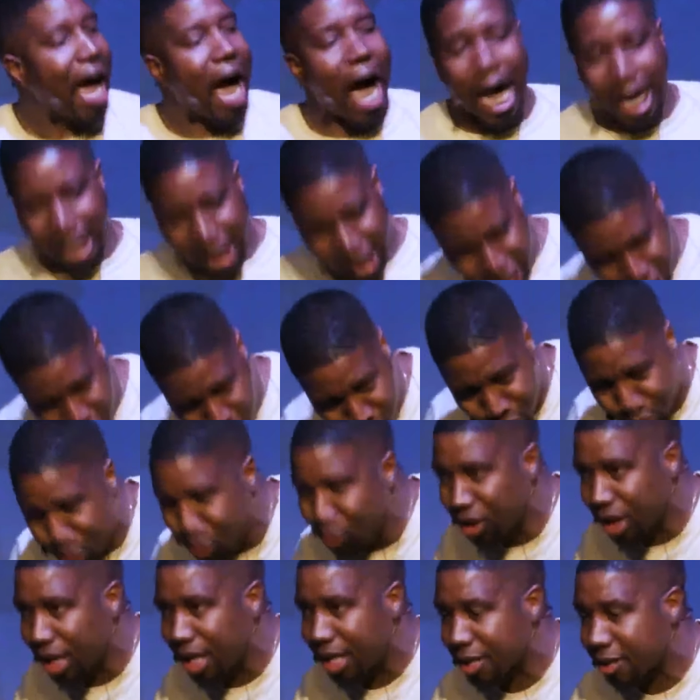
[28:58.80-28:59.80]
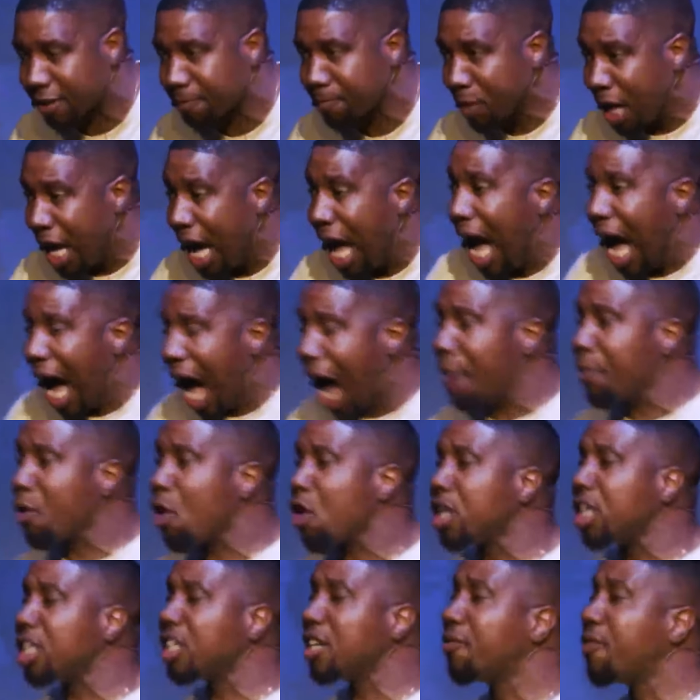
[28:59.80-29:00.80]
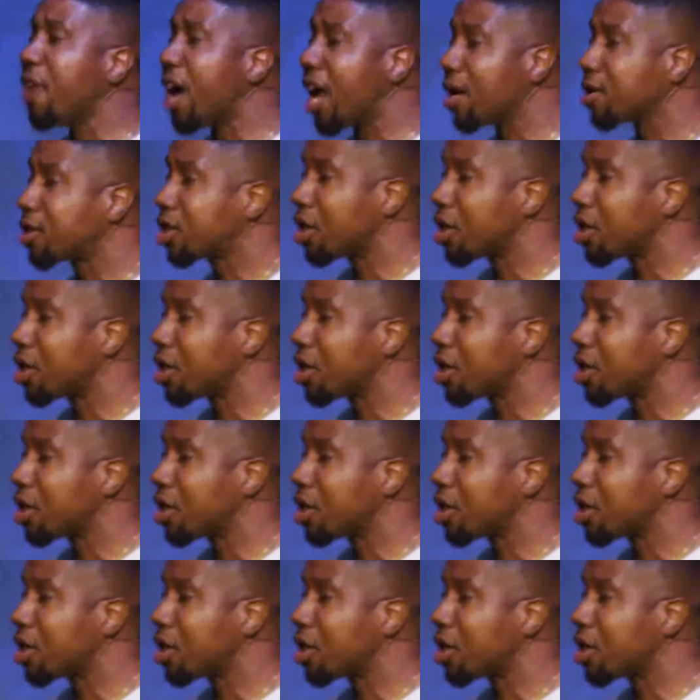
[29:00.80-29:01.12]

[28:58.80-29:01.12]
I can go through this. I'm going to develop